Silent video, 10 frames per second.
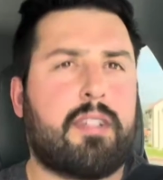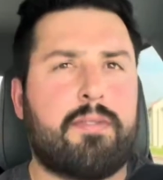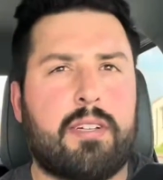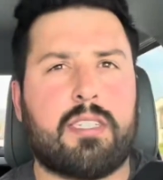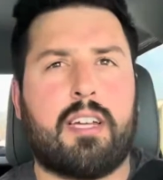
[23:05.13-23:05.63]

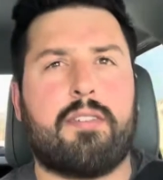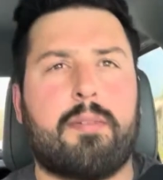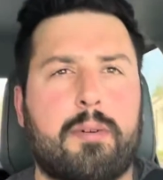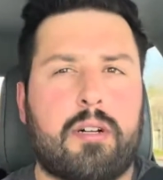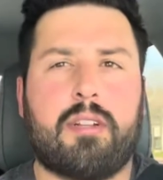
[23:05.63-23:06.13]
Fix that
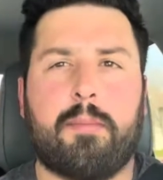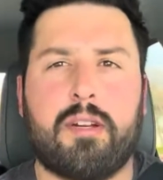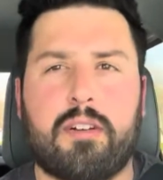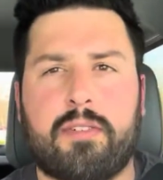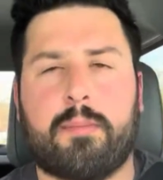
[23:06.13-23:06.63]
or let me
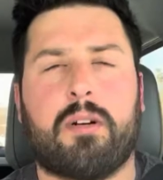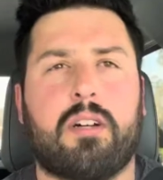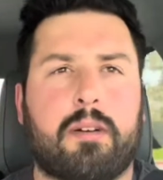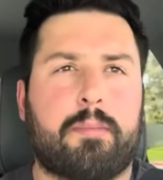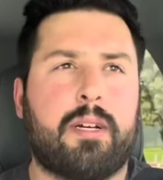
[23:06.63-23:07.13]
know if I'm
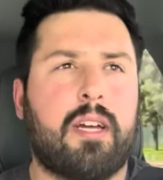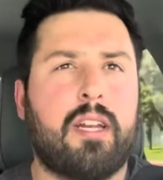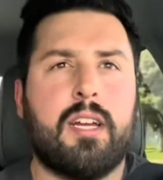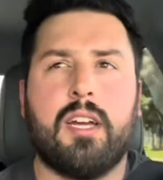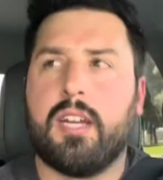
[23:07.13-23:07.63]
wrong, but
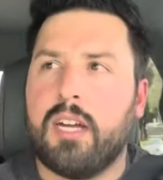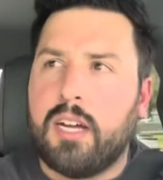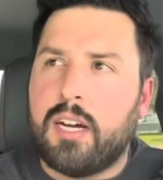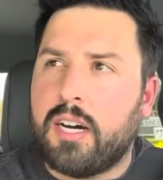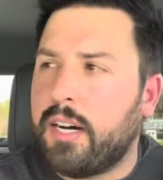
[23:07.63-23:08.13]

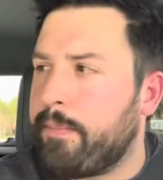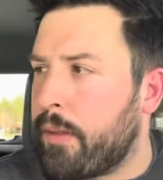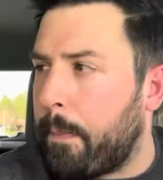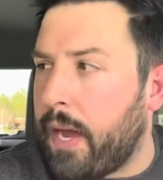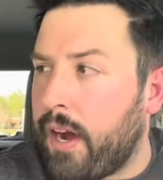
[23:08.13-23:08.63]

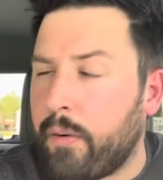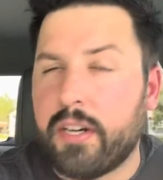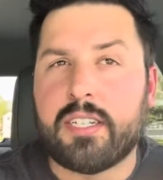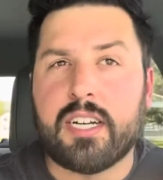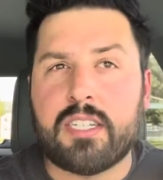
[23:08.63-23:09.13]
the
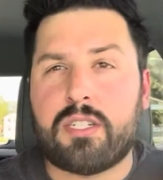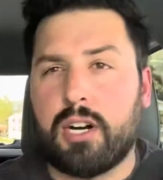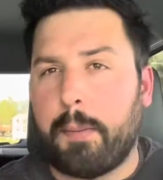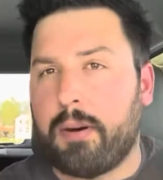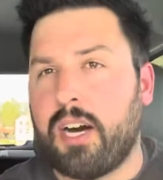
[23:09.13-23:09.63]
power does
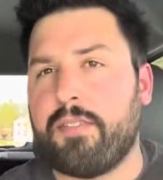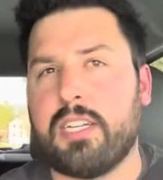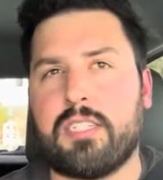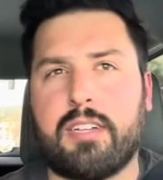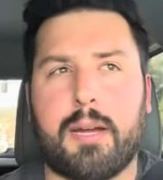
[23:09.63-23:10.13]
drop off
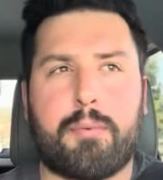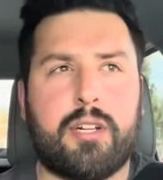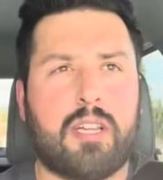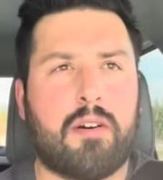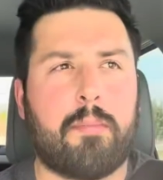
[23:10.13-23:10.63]
as you get
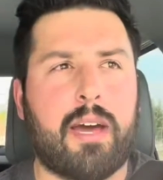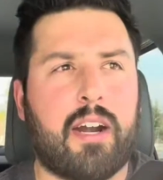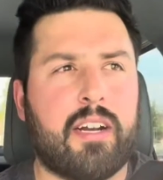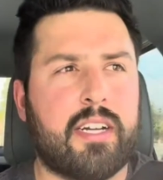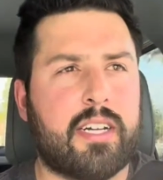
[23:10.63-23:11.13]
pretty low in
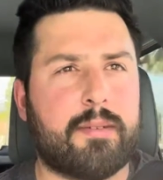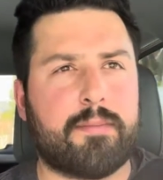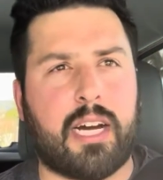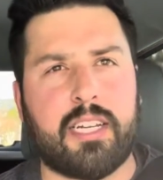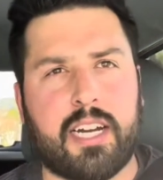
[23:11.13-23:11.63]
battery.
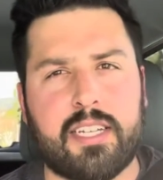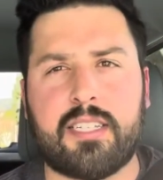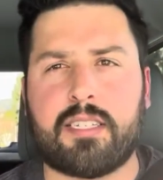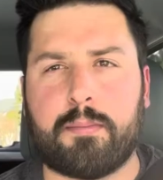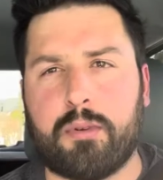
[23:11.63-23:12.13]
I
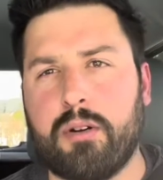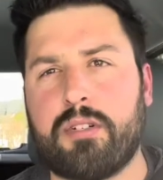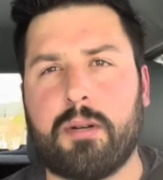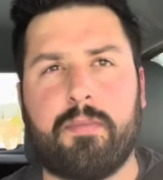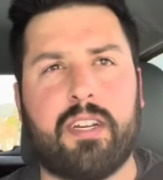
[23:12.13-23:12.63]
did some road
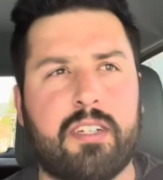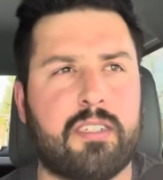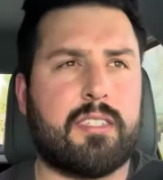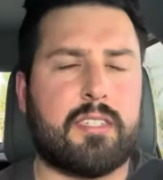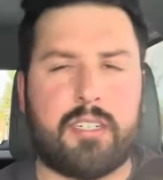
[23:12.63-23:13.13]
trip
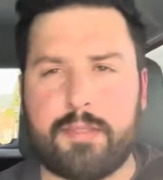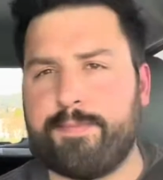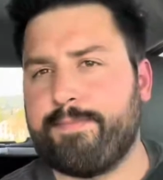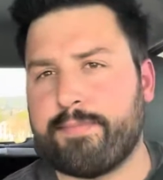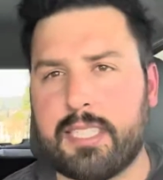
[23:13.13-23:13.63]
videos, or
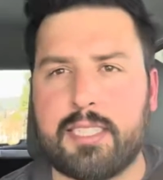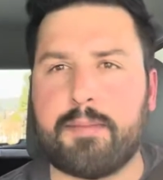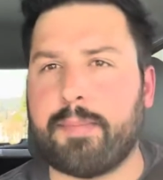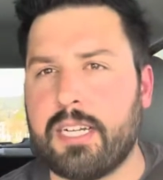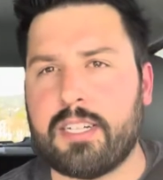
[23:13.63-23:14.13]

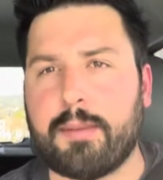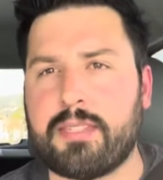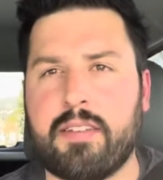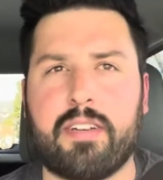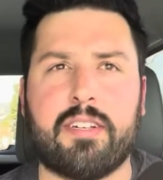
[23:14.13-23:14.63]
some of my job
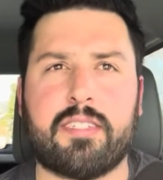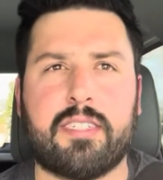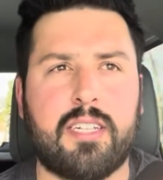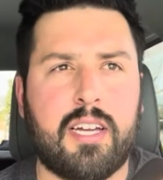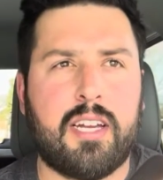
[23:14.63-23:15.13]
site
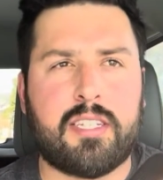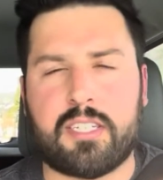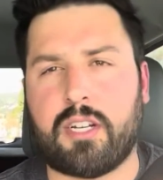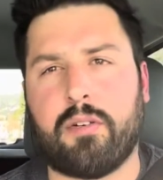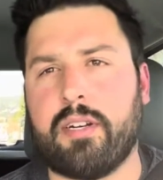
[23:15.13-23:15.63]
videos,
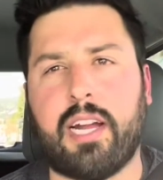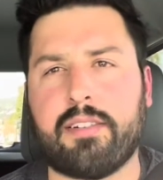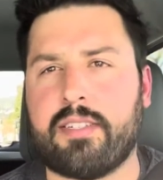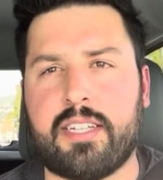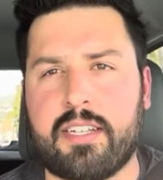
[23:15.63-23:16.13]
just going
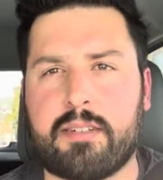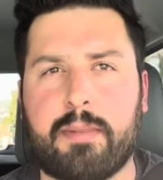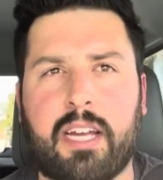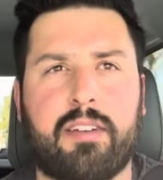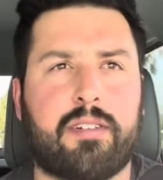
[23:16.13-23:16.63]
out to the desert and
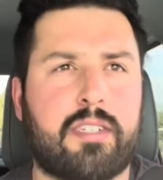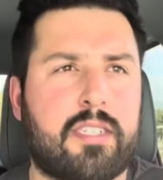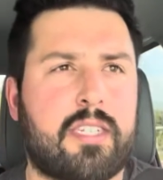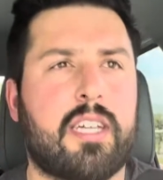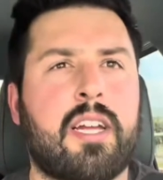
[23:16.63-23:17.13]
back, you
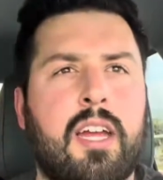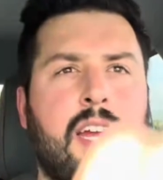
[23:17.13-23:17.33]
can see.